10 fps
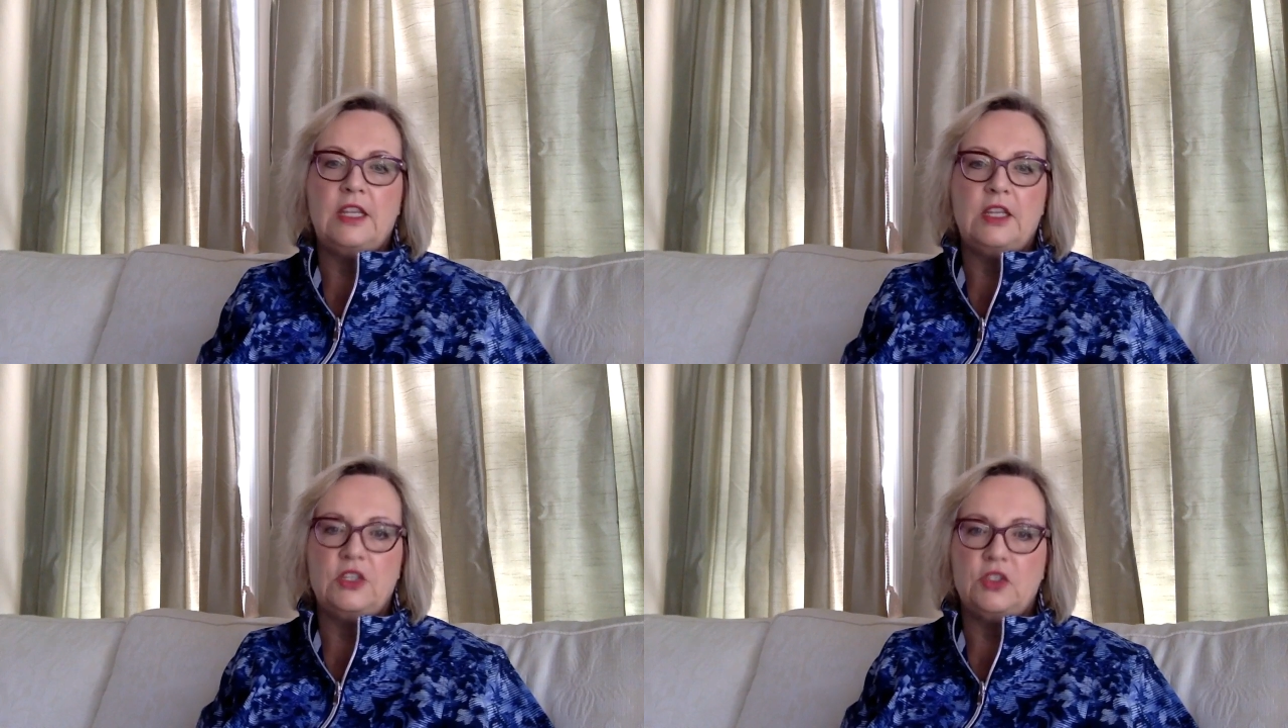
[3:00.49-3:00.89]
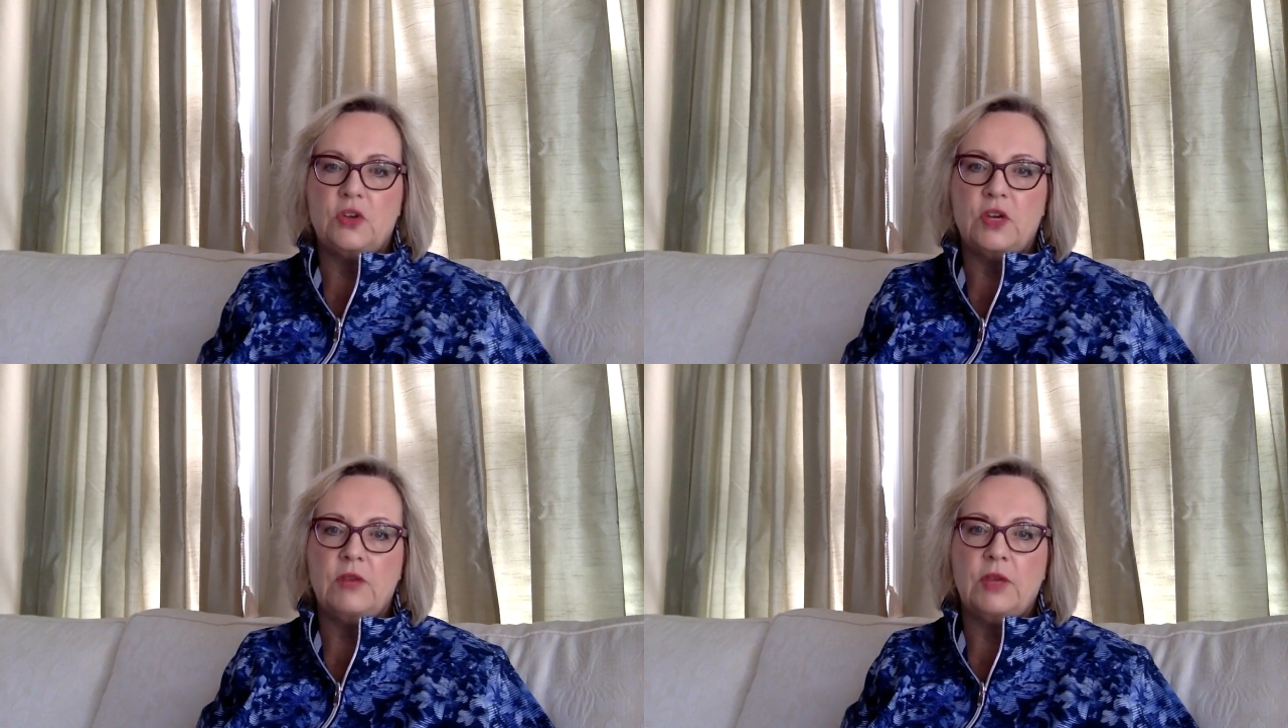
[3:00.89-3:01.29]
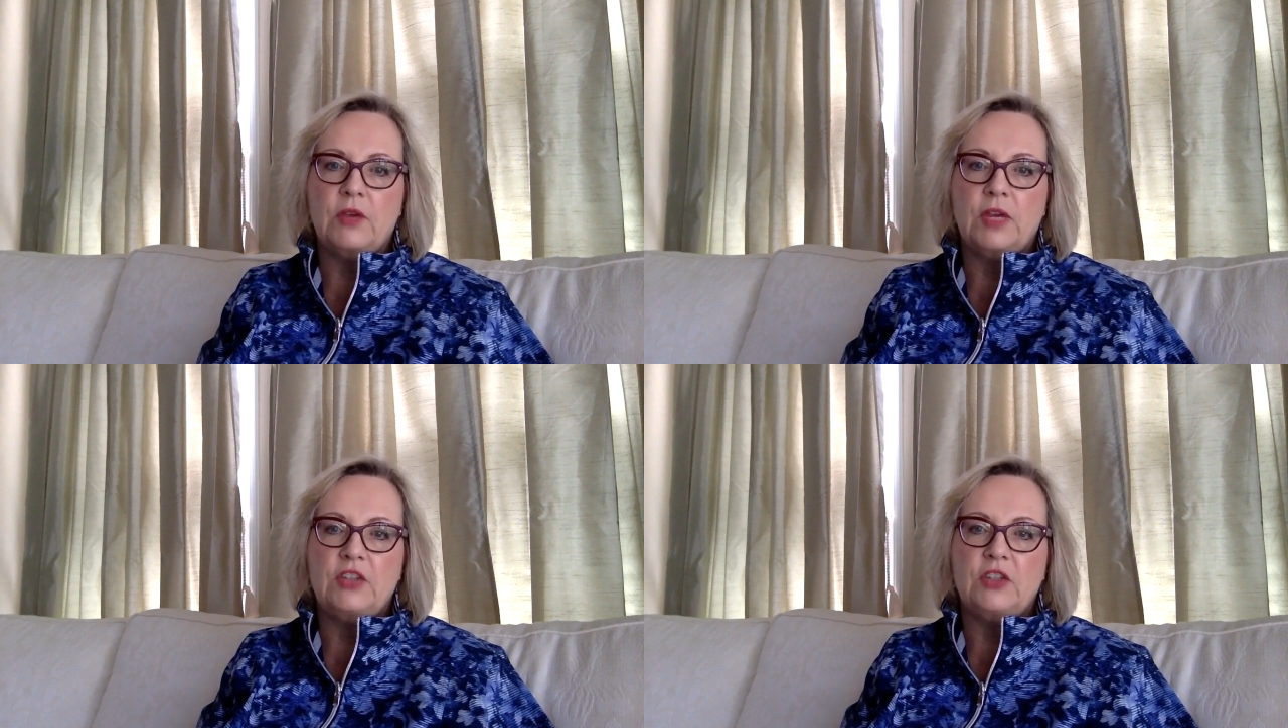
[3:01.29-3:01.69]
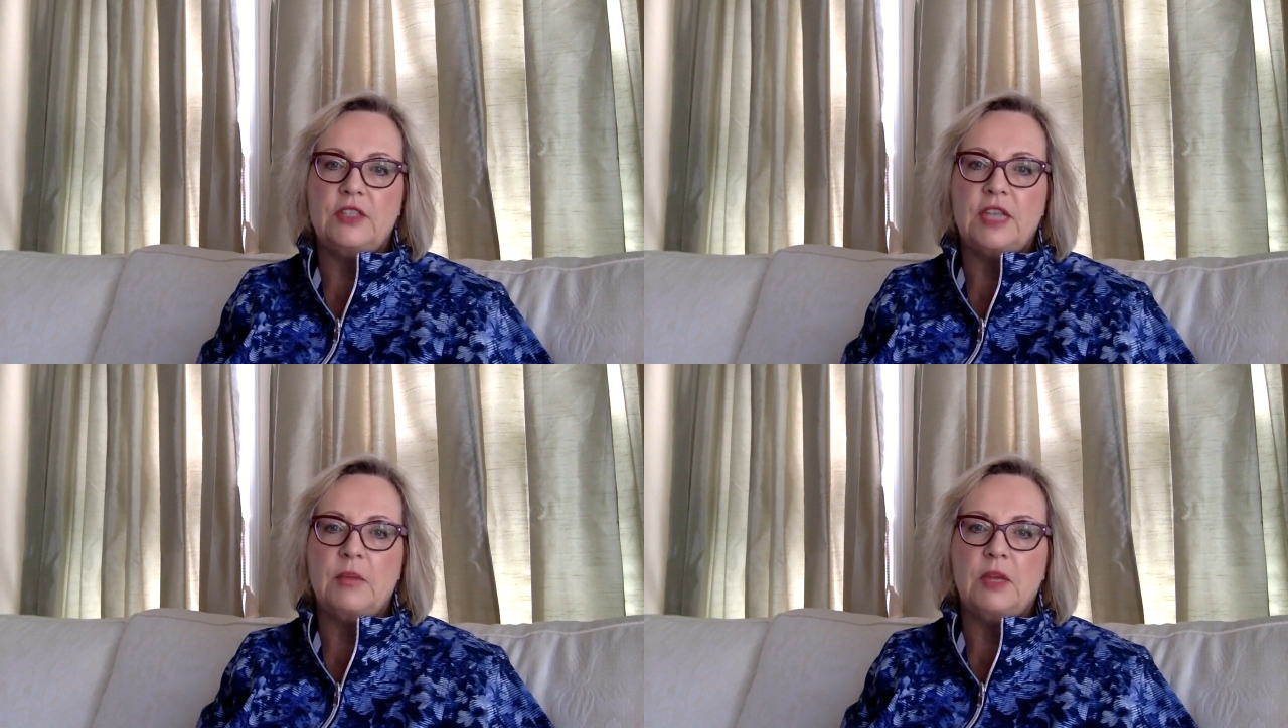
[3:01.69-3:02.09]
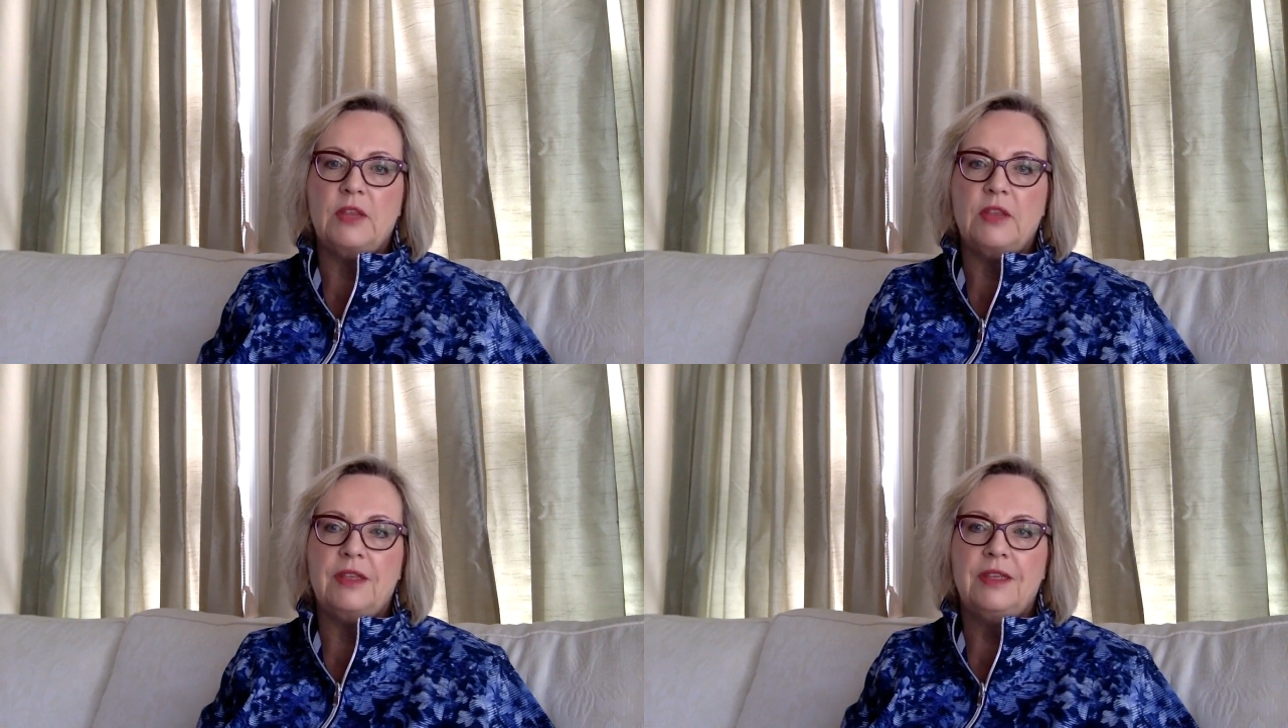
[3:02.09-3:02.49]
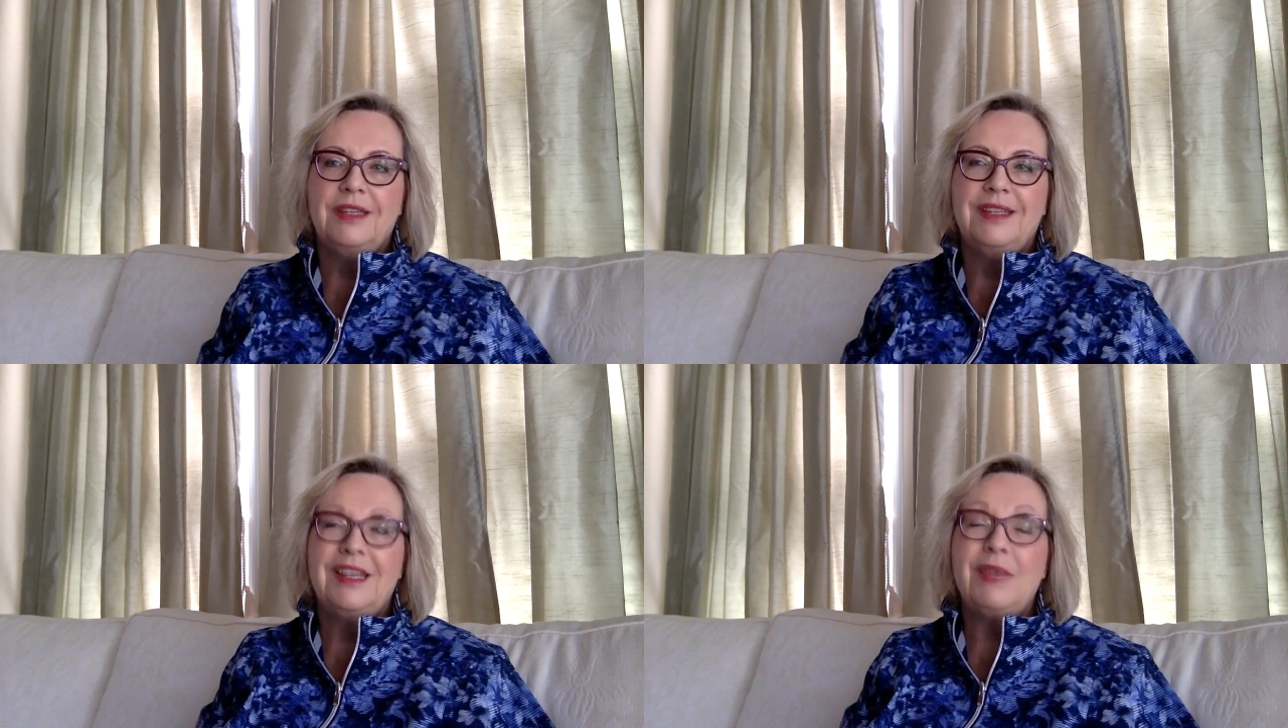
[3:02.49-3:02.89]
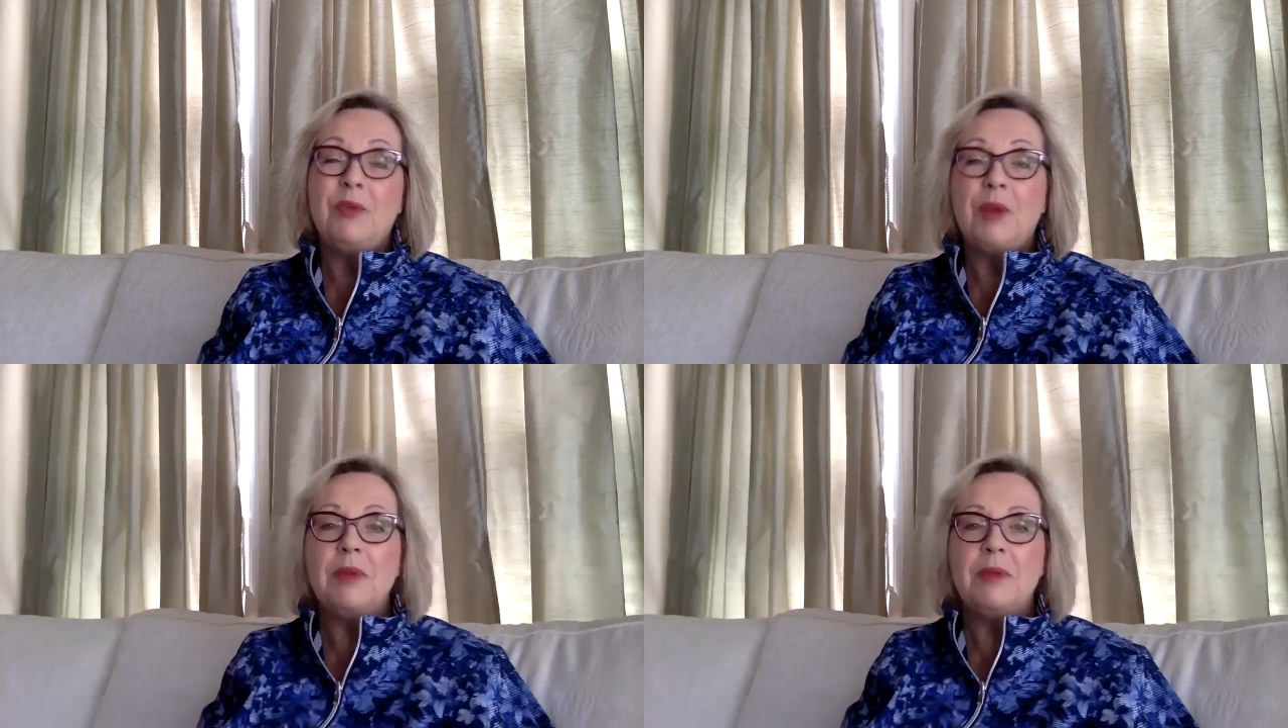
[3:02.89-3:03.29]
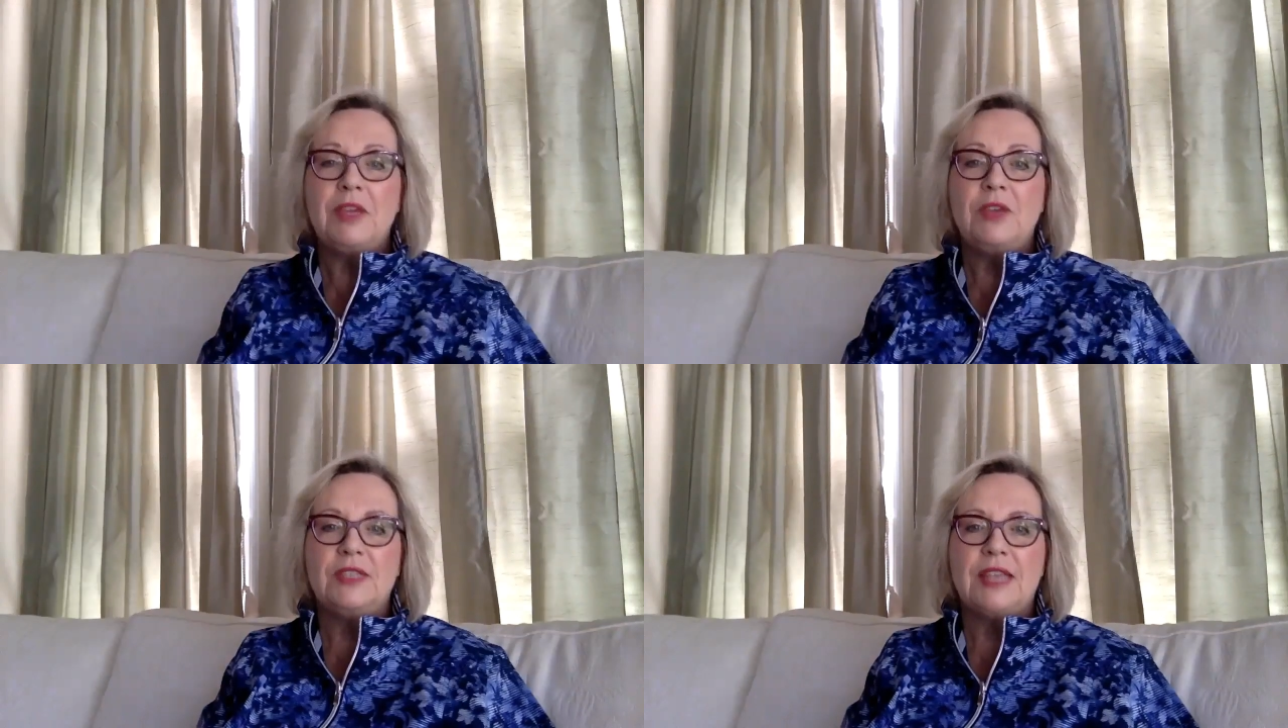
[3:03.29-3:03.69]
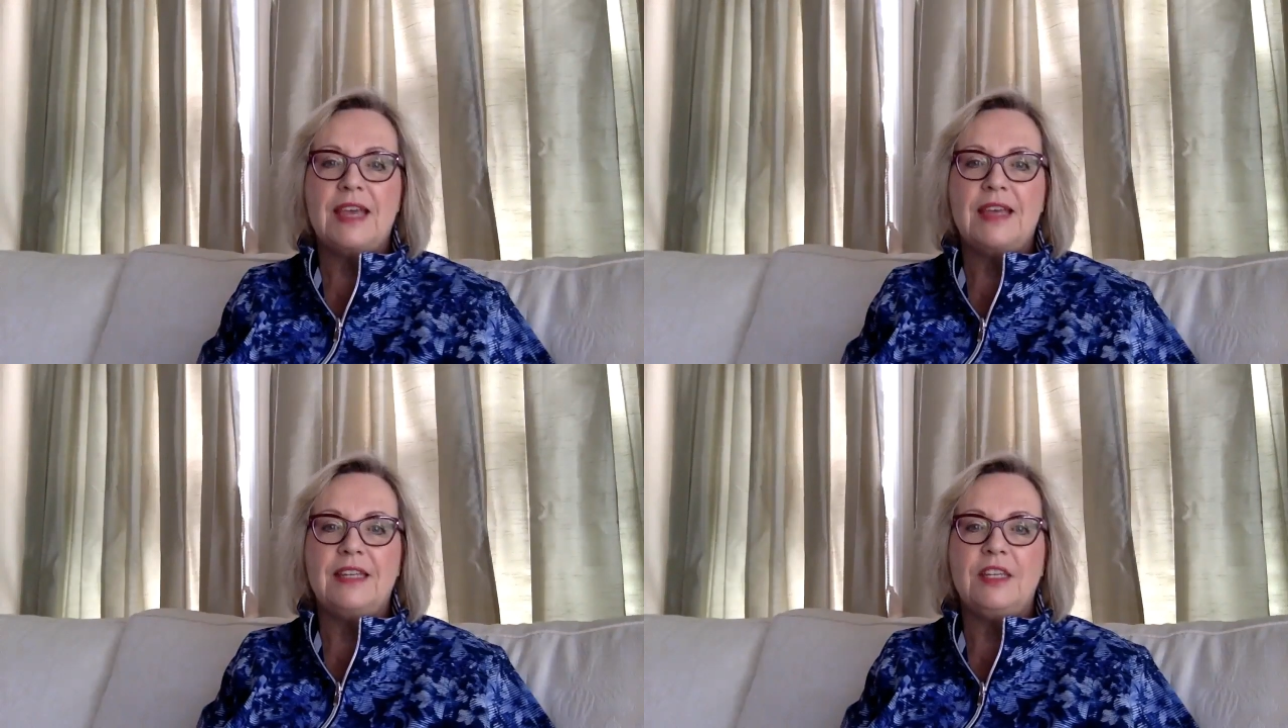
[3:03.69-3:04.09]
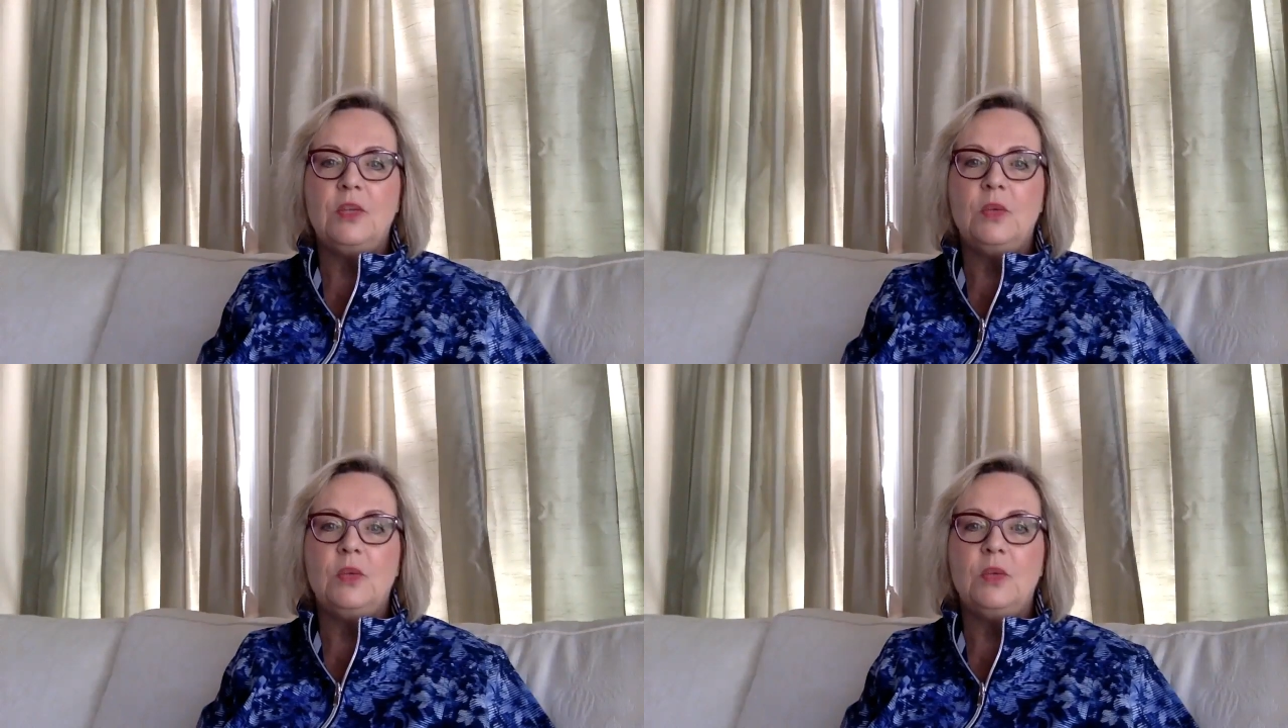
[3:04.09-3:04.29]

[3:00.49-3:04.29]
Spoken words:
could enjoy recreational time with. That would probably make you sad, and you